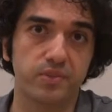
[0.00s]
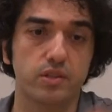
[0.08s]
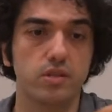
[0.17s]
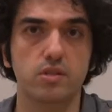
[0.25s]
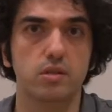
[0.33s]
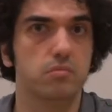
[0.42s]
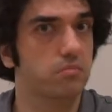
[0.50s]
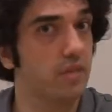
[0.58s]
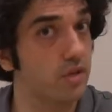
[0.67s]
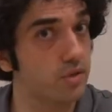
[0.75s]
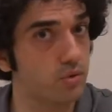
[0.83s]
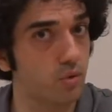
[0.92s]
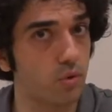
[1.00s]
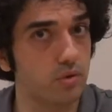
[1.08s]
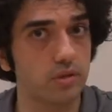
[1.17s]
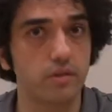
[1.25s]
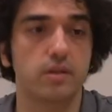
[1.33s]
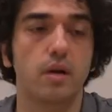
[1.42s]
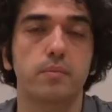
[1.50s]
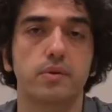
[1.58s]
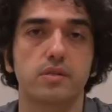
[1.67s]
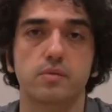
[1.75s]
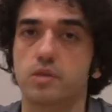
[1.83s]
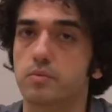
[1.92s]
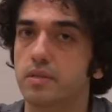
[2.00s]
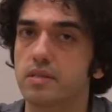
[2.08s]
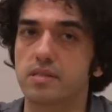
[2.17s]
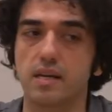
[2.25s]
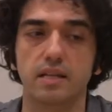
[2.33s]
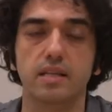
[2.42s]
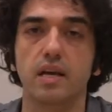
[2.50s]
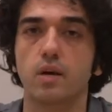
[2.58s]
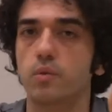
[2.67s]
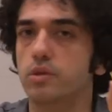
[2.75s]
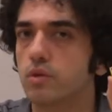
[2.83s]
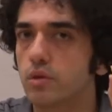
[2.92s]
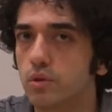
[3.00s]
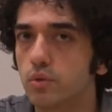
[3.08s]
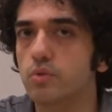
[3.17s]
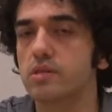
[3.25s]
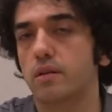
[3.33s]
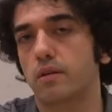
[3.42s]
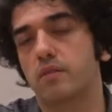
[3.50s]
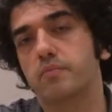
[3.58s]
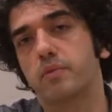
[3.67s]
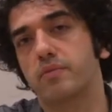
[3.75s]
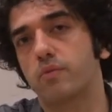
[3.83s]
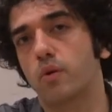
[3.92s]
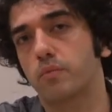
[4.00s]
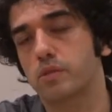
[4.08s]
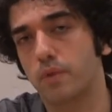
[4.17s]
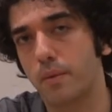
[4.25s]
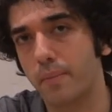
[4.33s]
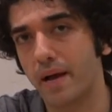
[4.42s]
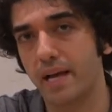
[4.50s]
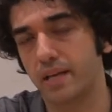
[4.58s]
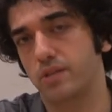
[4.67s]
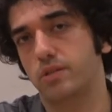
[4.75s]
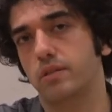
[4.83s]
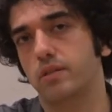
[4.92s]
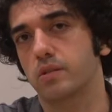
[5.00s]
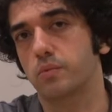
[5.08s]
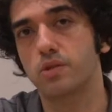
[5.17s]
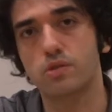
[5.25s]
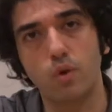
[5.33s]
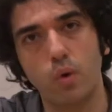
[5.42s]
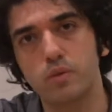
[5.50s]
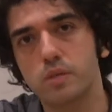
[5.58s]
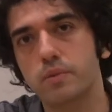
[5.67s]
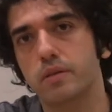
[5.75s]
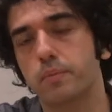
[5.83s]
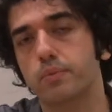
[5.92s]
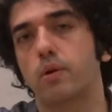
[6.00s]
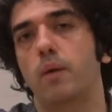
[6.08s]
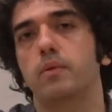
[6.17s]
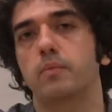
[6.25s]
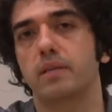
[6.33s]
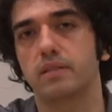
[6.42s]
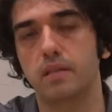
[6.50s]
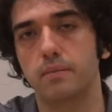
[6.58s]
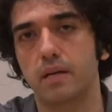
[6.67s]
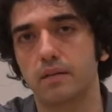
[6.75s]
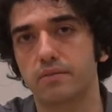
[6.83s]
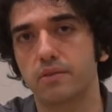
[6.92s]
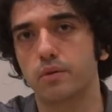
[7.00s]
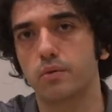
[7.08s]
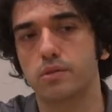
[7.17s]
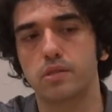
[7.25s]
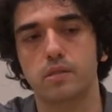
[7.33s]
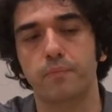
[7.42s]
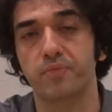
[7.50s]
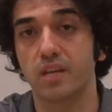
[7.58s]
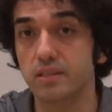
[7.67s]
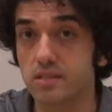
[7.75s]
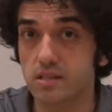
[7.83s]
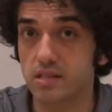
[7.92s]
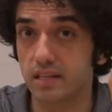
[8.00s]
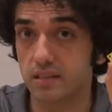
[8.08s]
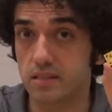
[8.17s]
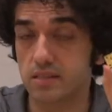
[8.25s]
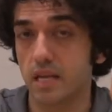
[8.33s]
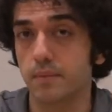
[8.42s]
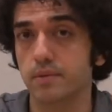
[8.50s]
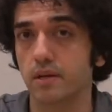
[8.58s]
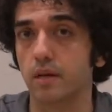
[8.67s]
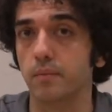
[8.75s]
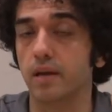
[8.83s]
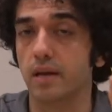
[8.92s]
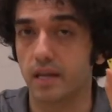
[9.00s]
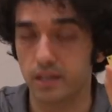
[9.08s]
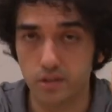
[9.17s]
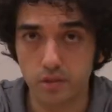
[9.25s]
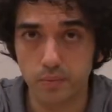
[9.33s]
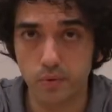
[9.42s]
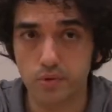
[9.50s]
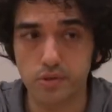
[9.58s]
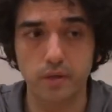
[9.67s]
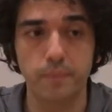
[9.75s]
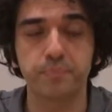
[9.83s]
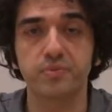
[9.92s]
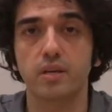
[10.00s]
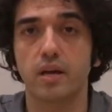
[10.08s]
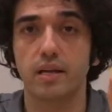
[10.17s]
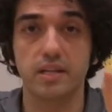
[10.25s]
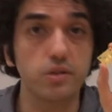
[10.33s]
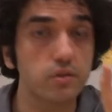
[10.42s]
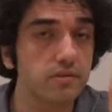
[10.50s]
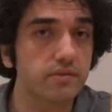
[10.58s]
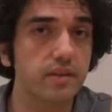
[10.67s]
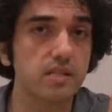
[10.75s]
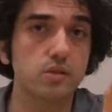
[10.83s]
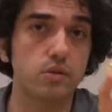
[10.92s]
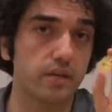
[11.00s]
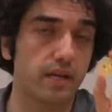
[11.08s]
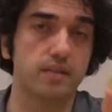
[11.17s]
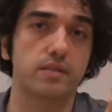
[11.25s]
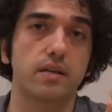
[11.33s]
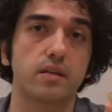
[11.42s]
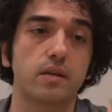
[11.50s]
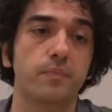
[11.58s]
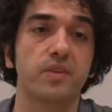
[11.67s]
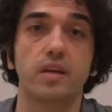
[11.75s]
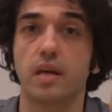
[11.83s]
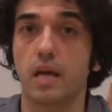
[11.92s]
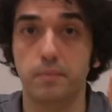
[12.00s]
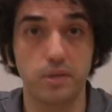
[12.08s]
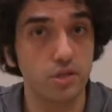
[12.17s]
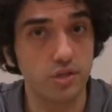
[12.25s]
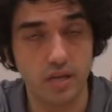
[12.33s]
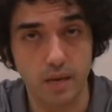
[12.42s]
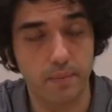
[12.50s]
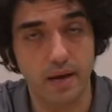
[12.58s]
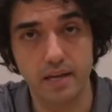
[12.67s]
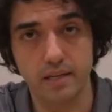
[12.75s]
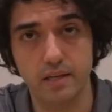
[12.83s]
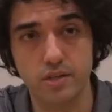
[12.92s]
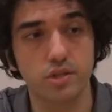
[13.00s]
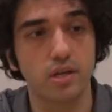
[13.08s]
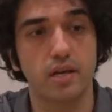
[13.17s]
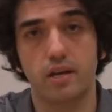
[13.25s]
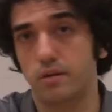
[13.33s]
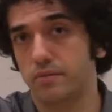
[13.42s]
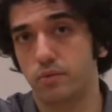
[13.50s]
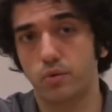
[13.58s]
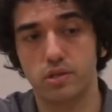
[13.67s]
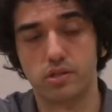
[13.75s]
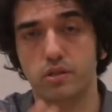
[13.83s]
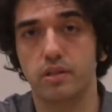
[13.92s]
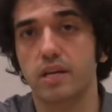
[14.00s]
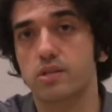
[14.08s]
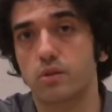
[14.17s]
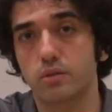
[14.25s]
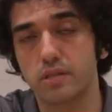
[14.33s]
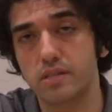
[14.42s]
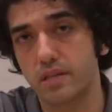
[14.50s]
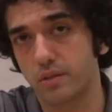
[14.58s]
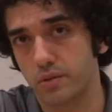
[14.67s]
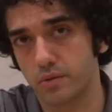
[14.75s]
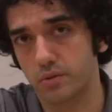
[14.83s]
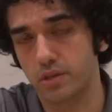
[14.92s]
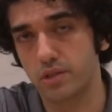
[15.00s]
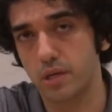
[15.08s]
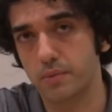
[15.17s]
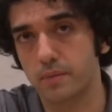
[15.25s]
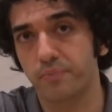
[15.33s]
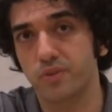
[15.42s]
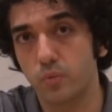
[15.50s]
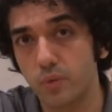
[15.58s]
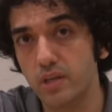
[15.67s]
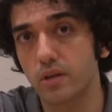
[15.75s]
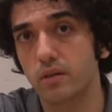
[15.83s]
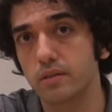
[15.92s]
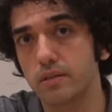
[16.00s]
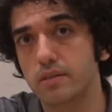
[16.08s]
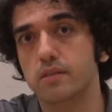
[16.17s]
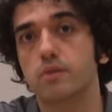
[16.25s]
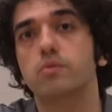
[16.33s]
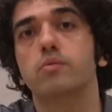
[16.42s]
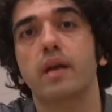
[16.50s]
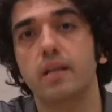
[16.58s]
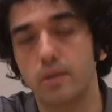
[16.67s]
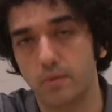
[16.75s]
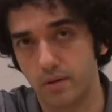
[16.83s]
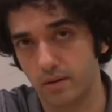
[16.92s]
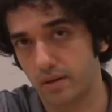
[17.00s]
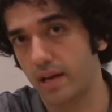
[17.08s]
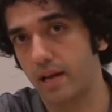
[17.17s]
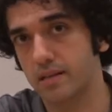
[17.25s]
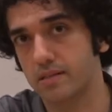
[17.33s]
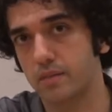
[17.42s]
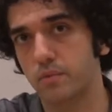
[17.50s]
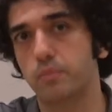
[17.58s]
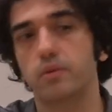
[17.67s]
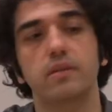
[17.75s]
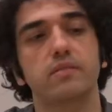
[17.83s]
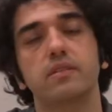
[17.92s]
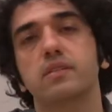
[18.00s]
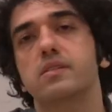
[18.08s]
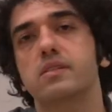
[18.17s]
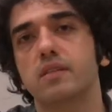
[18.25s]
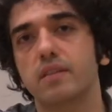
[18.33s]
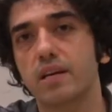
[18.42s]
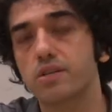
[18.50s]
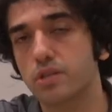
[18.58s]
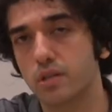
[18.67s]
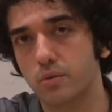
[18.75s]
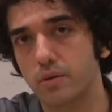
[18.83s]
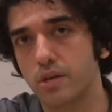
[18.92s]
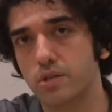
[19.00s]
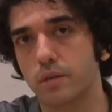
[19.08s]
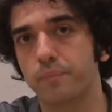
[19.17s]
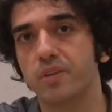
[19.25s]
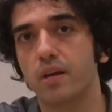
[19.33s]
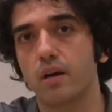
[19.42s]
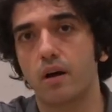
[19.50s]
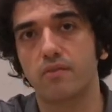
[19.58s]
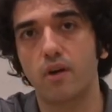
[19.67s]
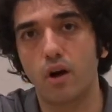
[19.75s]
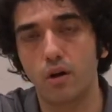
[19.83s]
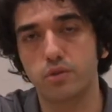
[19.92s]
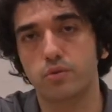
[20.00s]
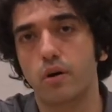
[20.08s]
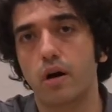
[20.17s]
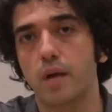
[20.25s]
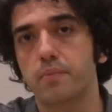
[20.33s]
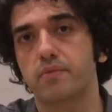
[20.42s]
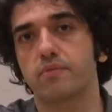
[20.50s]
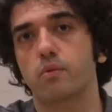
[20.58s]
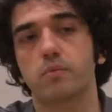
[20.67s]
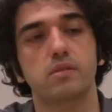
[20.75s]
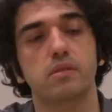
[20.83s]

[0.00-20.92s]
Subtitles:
These are extraordinary numbers, which means that we don't lose a lot of performance by packaging these, which has always been a problem at D-band frequencies. This is at the same time an interposer, an interface to the antenna, a BGA package, and of course connects all the signals to the chips. We call this radio on glass, and we believe that this is the next generation of ultra high performance